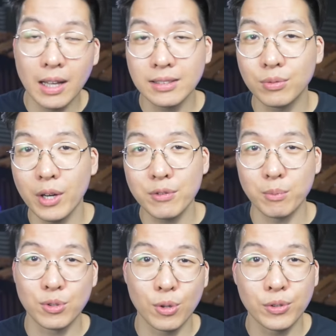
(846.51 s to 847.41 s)
Classes range from
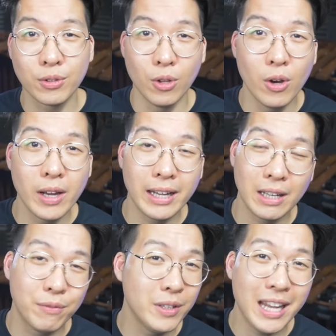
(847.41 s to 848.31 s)
short to long and
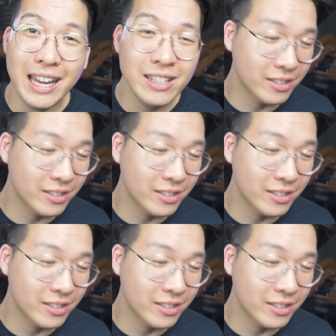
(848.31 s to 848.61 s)
can fit any